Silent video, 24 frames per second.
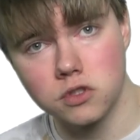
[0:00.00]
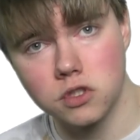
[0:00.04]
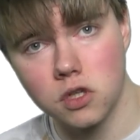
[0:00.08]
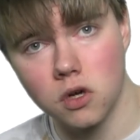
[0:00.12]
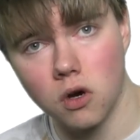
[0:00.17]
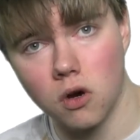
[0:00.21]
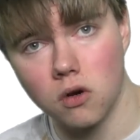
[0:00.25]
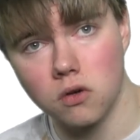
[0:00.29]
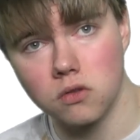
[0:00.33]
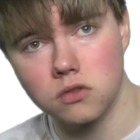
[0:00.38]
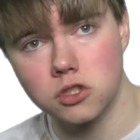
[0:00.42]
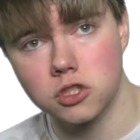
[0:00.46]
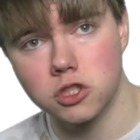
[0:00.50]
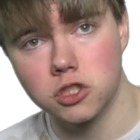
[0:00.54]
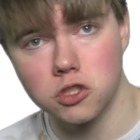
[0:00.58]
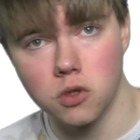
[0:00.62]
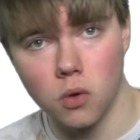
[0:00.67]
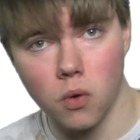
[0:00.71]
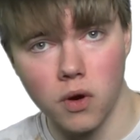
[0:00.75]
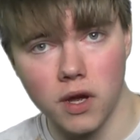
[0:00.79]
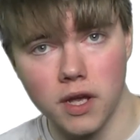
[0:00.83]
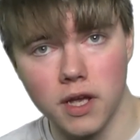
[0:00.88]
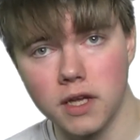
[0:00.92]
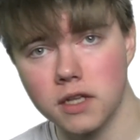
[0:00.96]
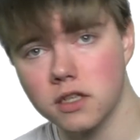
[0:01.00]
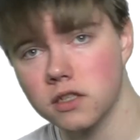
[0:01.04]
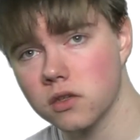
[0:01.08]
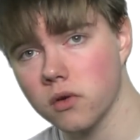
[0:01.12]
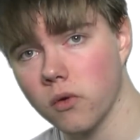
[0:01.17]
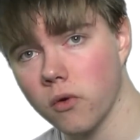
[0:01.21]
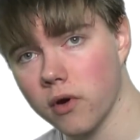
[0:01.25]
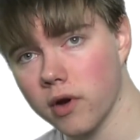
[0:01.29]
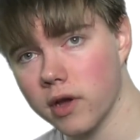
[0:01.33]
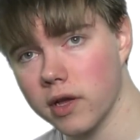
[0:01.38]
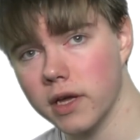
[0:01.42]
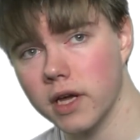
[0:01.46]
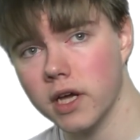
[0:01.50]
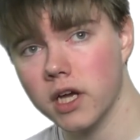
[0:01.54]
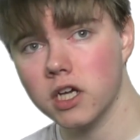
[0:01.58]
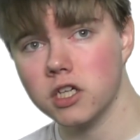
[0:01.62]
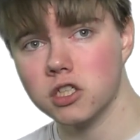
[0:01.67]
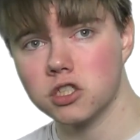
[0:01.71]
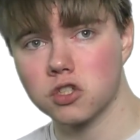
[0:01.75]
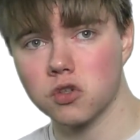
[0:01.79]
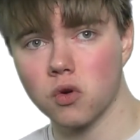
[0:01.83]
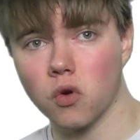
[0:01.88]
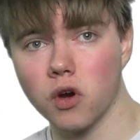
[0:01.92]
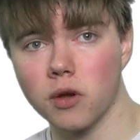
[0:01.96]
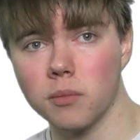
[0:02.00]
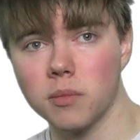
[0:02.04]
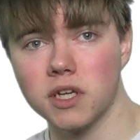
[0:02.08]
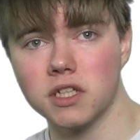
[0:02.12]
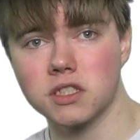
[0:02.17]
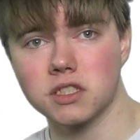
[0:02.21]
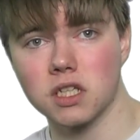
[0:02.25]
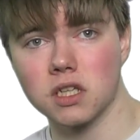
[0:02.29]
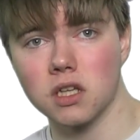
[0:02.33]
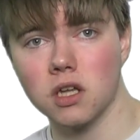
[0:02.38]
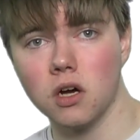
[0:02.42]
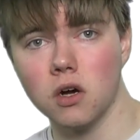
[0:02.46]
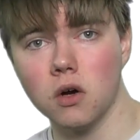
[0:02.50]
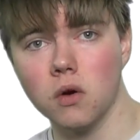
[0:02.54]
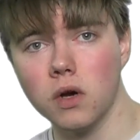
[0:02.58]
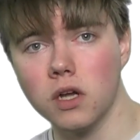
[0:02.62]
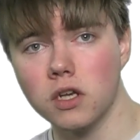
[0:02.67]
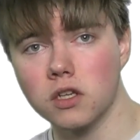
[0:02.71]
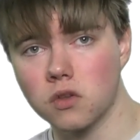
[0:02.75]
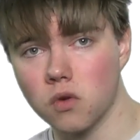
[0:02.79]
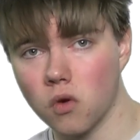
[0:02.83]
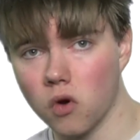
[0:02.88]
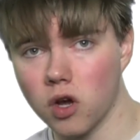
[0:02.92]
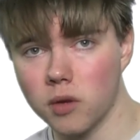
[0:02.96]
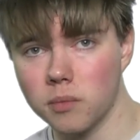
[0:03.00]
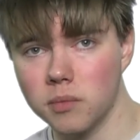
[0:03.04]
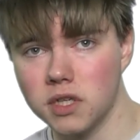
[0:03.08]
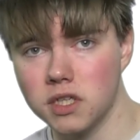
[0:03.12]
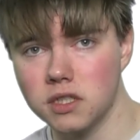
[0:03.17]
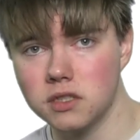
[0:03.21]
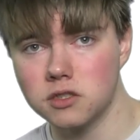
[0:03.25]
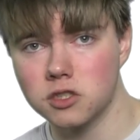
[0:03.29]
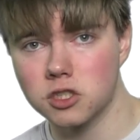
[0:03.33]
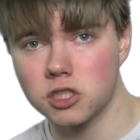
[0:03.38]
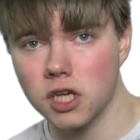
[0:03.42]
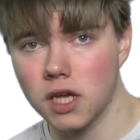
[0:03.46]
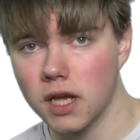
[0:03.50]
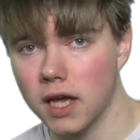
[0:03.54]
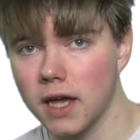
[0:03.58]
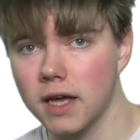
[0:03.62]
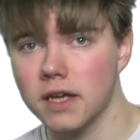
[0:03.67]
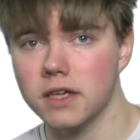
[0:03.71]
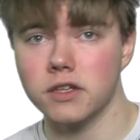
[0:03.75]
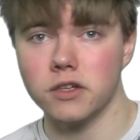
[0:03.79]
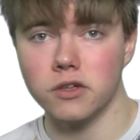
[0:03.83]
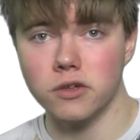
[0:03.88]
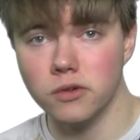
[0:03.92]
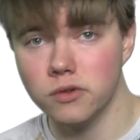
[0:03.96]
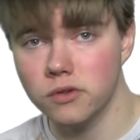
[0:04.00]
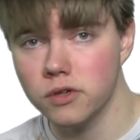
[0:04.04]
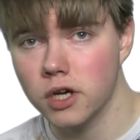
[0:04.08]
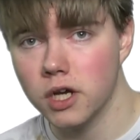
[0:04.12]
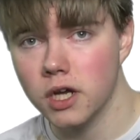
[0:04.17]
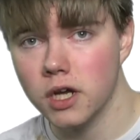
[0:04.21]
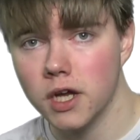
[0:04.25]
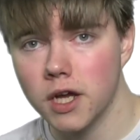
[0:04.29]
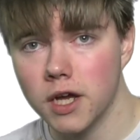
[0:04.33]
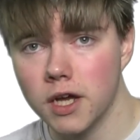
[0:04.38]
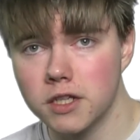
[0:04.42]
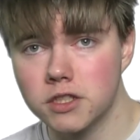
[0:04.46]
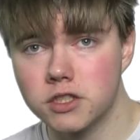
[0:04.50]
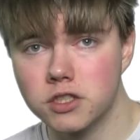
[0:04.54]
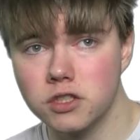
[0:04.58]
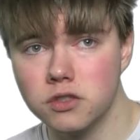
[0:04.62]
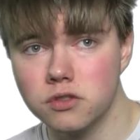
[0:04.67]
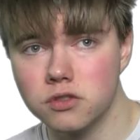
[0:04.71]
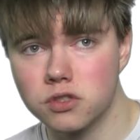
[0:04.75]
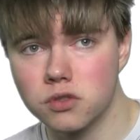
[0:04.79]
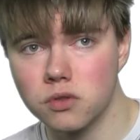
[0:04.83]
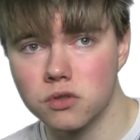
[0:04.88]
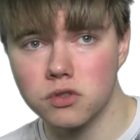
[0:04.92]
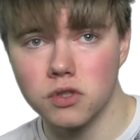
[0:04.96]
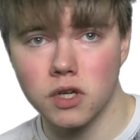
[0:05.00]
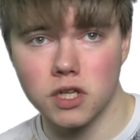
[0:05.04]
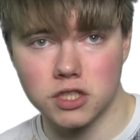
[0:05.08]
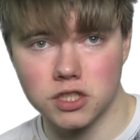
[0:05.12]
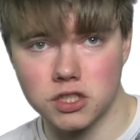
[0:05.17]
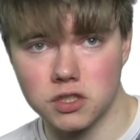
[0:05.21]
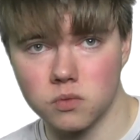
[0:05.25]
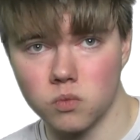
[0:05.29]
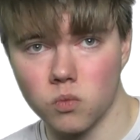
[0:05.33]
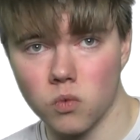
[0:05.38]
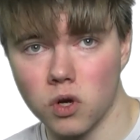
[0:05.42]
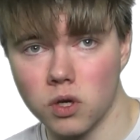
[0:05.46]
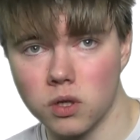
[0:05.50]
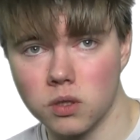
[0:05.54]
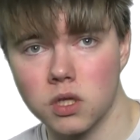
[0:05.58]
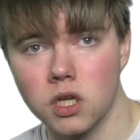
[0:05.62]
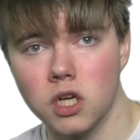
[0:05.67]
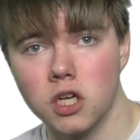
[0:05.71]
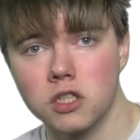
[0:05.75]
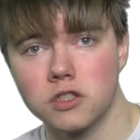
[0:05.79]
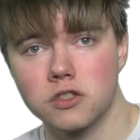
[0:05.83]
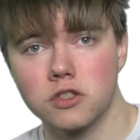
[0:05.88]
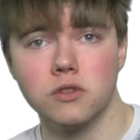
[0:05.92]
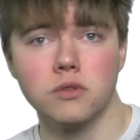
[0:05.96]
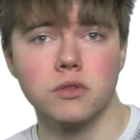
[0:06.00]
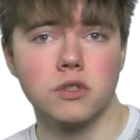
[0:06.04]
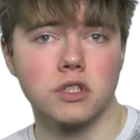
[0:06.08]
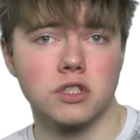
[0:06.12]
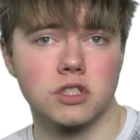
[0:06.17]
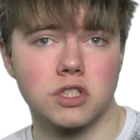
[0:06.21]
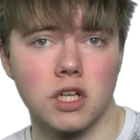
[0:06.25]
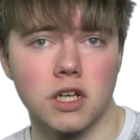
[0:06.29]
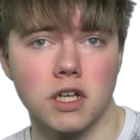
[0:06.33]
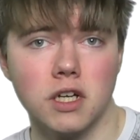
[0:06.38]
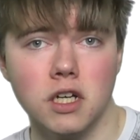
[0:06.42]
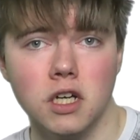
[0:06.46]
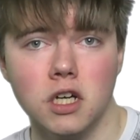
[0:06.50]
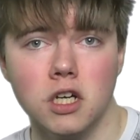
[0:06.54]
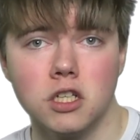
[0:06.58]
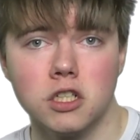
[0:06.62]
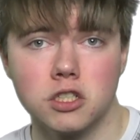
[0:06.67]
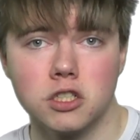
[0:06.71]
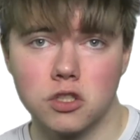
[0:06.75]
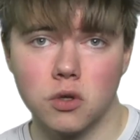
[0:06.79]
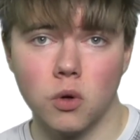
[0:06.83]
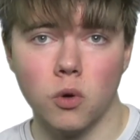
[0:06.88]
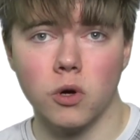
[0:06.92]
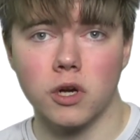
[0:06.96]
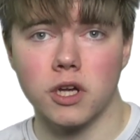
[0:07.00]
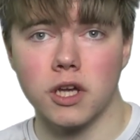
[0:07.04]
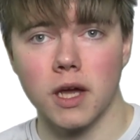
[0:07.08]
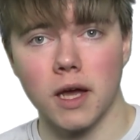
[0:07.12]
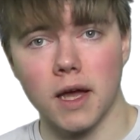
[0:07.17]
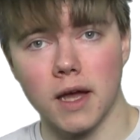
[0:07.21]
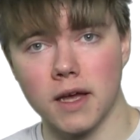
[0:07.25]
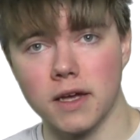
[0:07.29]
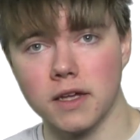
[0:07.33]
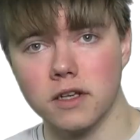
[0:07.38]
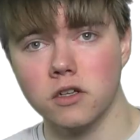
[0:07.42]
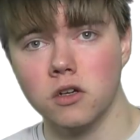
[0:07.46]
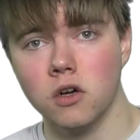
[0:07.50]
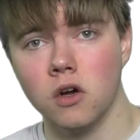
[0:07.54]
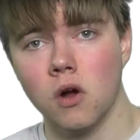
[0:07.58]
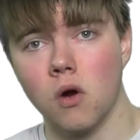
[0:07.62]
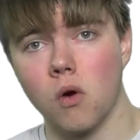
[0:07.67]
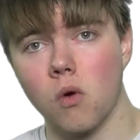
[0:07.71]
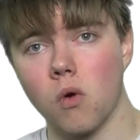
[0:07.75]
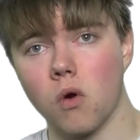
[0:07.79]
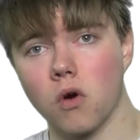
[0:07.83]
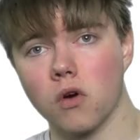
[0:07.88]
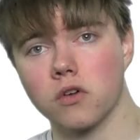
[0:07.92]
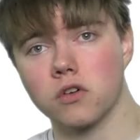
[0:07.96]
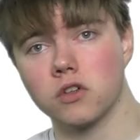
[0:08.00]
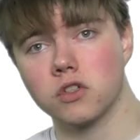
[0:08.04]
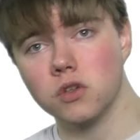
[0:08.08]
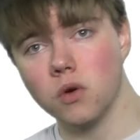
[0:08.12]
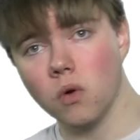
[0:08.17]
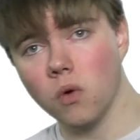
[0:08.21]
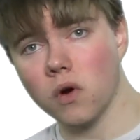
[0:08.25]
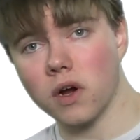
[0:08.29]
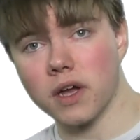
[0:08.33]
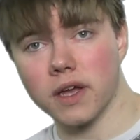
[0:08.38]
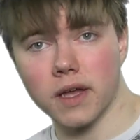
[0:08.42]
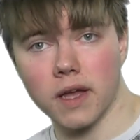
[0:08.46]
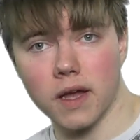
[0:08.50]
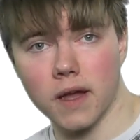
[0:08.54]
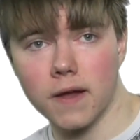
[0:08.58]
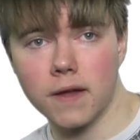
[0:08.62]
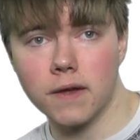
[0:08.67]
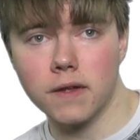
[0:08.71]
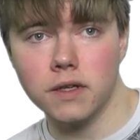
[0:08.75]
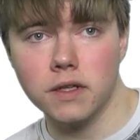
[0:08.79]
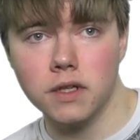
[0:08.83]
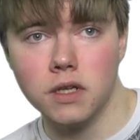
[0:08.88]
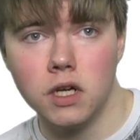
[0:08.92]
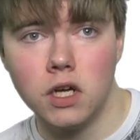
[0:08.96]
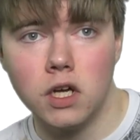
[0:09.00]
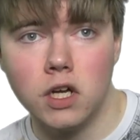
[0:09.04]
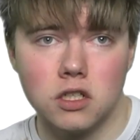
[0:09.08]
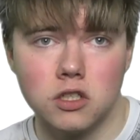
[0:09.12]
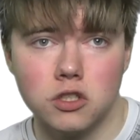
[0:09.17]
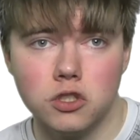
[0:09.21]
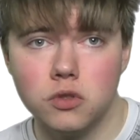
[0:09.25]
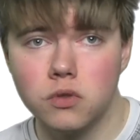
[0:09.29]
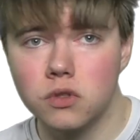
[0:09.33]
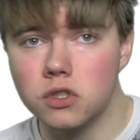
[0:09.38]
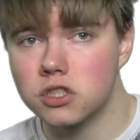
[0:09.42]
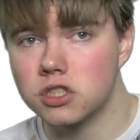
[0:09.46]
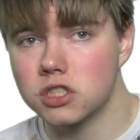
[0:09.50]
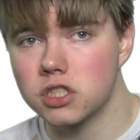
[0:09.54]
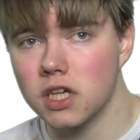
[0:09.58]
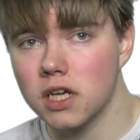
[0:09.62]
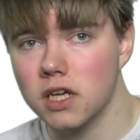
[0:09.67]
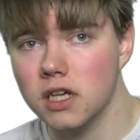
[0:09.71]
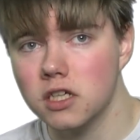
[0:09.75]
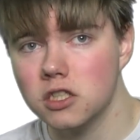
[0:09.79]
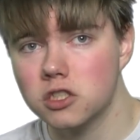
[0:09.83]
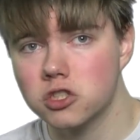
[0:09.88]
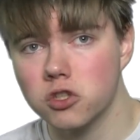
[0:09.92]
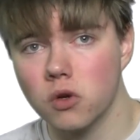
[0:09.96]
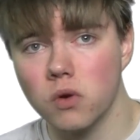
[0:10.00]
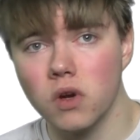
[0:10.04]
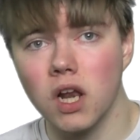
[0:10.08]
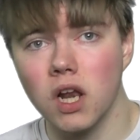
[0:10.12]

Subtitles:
called shoy and doi. Shoy means hello, and doi means hey you. It's used to address someone. So you could say shoy Ed or doi Ed. You could say shoy